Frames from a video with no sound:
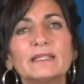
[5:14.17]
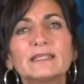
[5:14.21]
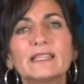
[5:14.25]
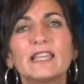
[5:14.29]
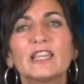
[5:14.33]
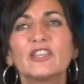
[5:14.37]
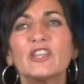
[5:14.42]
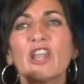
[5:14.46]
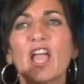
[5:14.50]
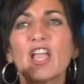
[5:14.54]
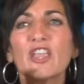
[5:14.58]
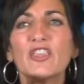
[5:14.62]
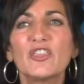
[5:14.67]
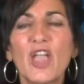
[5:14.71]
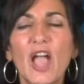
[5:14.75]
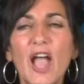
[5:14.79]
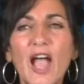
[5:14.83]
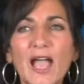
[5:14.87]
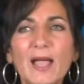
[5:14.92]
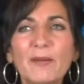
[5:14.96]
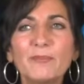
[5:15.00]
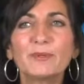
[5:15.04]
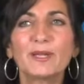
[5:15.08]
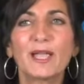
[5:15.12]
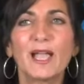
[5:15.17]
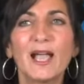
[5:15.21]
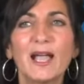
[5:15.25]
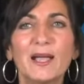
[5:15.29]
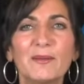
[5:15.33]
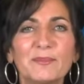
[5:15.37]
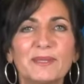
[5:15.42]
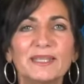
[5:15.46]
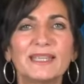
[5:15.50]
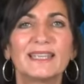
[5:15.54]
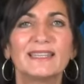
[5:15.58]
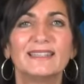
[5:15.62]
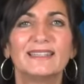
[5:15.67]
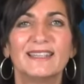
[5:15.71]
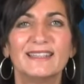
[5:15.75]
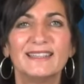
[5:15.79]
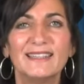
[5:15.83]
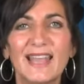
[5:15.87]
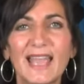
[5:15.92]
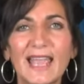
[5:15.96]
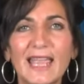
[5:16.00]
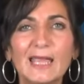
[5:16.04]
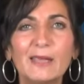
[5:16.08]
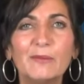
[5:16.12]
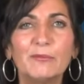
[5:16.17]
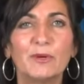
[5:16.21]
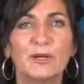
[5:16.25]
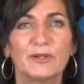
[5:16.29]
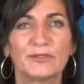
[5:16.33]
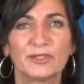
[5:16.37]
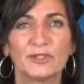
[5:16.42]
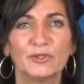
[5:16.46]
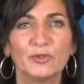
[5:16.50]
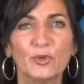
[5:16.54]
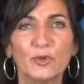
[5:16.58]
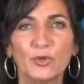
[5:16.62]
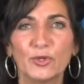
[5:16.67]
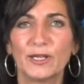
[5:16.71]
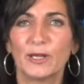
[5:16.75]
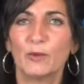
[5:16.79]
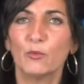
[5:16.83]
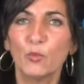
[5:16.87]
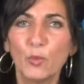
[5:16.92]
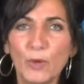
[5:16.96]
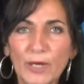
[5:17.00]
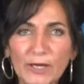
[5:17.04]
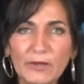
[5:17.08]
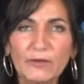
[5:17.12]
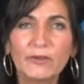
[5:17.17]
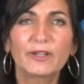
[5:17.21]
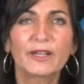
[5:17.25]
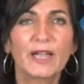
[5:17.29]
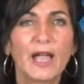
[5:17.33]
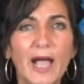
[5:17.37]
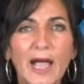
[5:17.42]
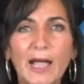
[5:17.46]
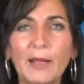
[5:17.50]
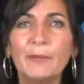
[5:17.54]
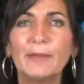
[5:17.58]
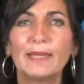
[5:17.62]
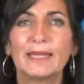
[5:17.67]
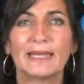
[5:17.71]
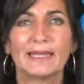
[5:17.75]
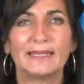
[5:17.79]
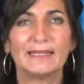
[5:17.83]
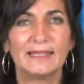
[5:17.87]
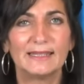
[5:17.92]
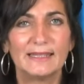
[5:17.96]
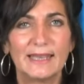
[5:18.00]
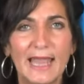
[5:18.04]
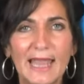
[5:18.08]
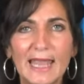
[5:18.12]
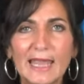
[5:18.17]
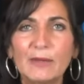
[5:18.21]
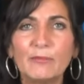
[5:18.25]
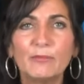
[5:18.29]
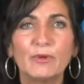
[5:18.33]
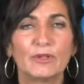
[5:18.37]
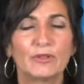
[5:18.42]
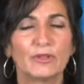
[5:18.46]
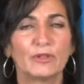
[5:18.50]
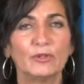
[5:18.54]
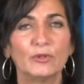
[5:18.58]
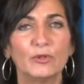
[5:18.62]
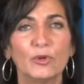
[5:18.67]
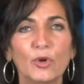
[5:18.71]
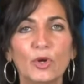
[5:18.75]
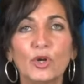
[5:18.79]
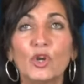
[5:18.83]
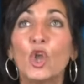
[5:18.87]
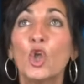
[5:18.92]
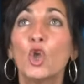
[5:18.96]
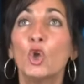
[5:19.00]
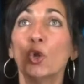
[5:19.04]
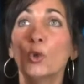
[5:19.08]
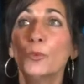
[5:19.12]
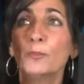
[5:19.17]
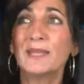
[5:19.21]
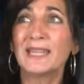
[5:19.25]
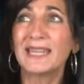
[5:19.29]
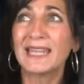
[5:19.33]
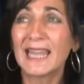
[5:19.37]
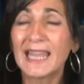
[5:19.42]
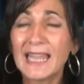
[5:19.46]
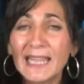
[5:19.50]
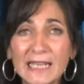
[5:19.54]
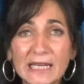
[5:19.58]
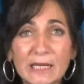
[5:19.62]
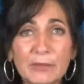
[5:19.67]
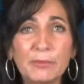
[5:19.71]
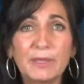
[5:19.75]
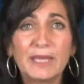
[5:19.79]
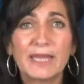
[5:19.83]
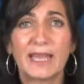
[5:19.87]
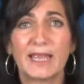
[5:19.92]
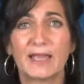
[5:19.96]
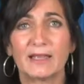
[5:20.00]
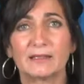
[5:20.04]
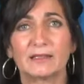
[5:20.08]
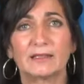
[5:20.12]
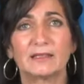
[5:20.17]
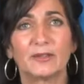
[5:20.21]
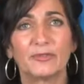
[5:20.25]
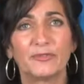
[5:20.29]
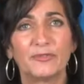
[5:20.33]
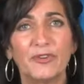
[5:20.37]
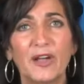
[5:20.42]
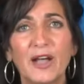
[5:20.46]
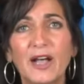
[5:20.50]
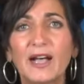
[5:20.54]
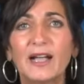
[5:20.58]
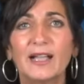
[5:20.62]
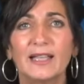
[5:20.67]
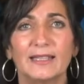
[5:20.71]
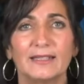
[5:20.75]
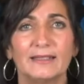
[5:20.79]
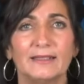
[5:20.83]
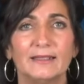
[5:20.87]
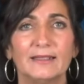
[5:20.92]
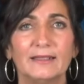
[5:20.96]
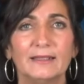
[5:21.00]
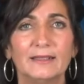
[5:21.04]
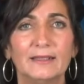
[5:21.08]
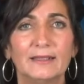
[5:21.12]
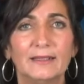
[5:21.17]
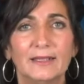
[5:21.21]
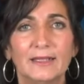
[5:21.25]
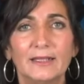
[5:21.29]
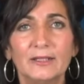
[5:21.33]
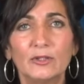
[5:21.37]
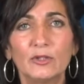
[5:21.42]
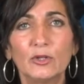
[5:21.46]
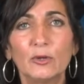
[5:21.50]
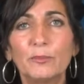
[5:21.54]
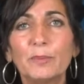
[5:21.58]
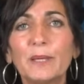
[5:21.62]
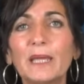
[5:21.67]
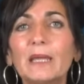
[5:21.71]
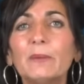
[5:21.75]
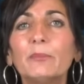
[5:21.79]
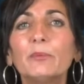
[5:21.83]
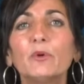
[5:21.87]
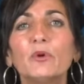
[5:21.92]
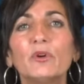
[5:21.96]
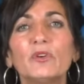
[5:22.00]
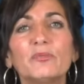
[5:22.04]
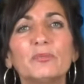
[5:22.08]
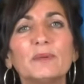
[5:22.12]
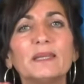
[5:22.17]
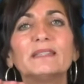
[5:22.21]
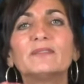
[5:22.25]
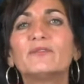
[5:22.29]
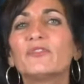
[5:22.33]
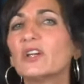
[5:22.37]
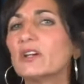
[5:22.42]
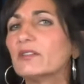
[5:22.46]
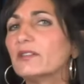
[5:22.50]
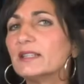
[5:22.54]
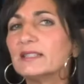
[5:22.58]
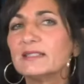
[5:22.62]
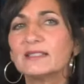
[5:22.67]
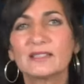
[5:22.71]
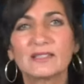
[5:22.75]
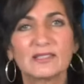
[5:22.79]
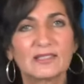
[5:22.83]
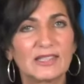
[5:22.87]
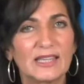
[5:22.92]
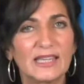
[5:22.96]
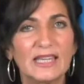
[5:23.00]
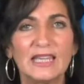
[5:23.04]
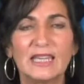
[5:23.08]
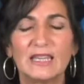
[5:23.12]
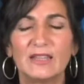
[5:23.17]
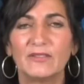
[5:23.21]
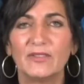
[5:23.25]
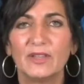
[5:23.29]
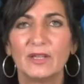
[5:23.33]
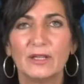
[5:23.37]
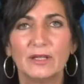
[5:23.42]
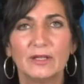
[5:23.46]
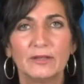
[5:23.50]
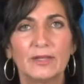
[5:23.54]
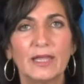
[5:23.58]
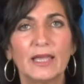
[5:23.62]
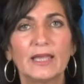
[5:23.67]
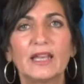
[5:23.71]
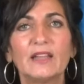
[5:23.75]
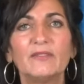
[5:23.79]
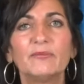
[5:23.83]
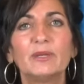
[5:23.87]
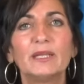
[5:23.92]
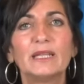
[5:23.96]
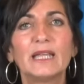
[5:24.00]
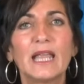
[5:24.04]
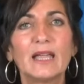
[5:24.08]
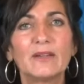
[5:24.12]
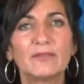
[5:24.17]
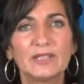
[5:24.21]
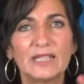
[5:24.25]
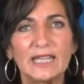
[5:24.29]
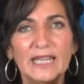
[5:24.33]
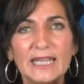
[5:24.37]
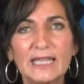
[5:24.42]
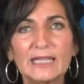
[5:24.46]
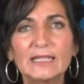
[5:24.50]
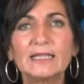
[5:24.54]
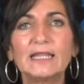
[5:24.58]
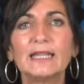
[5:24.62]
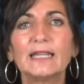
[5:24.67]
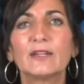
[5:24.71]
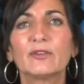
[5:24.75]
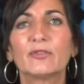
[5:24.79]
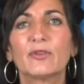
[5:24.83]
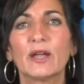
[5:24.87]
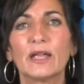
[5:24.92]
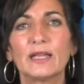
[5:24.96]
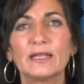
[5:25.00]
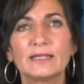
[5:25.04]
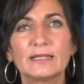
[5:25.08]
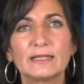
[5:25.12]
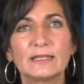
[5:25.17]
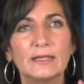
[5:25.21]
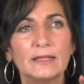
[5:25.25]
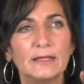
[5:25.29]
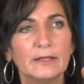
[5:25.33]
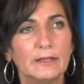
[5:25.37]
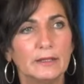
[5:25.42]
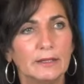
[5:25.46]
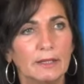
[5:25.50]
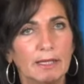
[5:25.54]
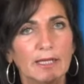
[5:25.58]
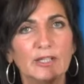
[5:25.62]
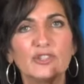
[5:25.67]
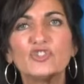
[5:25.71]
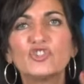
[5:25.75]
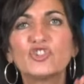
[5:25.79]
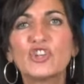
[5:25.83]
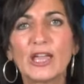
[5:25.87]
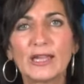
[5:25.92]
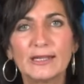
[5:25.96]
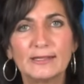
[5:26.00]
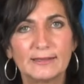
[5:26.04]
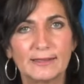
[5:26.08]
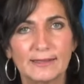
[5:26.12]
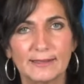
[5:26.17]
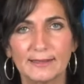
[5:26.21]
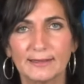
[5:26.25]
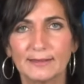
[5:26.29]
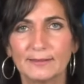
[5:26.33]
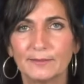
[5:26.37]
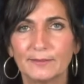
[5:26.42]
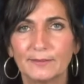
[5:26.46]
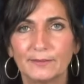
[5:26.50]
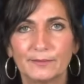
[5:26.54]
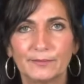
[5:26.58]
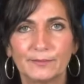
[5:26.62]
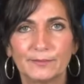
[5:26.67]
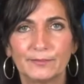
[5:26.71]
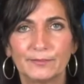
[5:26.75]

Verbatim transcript: But he's saying, I'm coming in the name of the Lord, and we are coming in the name of the Lord, whom the enemy has defied. And there are people who have been very deceived, that have an antichrist agenda.